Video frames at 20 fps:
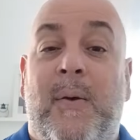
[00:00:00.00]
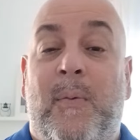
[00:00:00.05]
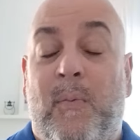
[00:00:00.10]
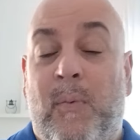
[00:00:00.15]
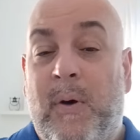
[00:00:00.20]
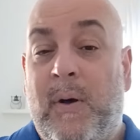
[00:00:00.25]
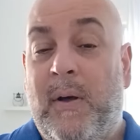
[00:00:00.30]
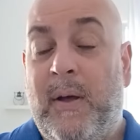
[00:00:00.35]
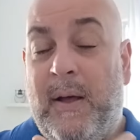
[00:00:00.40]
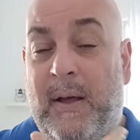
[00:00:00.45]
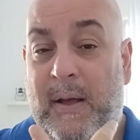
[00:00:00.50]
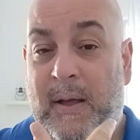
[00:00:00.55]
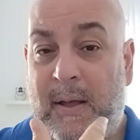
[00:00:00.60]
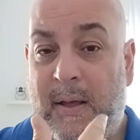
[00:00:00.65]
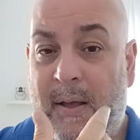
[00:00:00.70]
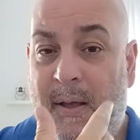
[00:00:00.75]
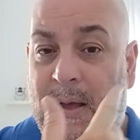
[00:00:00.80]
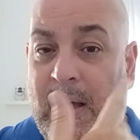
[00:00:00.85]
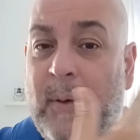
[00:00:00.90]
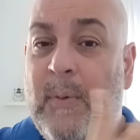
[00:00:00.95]
Well,
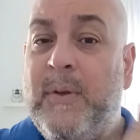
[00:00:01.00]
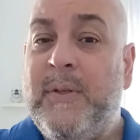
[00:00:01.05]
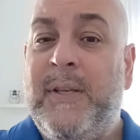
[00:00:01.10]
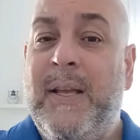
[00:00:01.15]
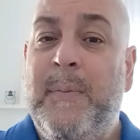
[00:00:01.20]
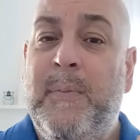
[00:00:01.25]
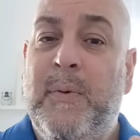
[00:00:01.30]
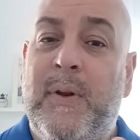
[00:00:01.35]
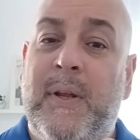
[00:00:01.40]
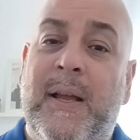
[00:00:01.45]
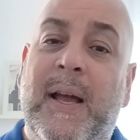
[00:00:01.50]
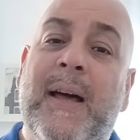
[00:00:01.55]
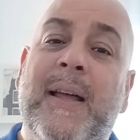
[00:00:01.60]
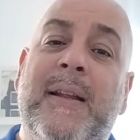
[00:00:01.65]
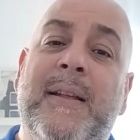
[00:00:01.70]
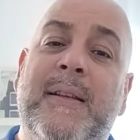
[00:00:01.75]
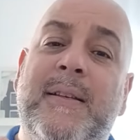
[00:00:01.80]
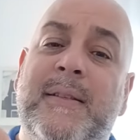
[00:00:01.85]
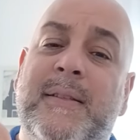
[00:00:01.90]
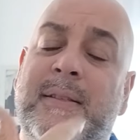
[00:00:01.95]
I was able to kind
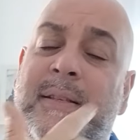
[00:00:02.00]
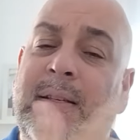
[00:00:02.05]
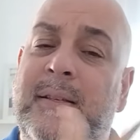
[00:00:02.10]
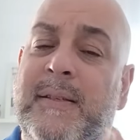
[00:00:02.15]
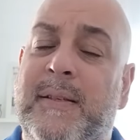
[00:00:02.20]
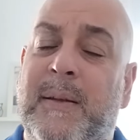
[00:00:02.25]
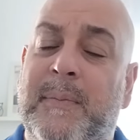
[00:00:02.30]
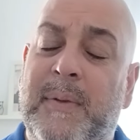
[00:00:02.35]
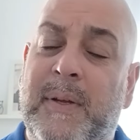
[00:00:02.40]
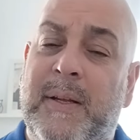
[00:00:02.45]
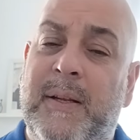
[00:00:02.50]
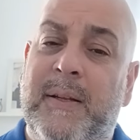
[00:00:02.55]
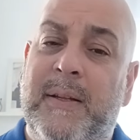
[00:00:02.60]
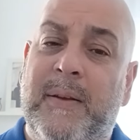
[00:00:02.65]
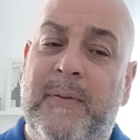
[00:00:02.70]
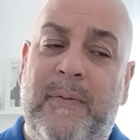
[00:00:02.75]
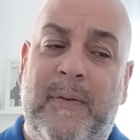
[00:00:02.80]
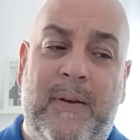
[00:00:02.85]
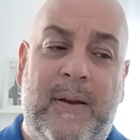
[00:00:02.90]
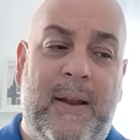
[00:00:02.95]
of see something in a
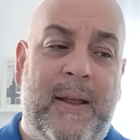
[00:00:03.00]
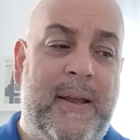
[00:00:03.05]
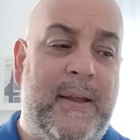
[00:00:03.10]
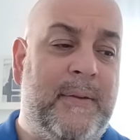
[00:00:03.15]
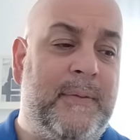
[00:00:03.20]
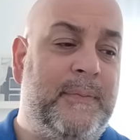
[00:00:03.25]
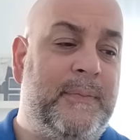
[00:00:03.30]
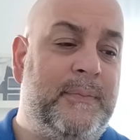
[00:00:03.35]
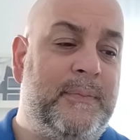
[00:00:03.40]
different light.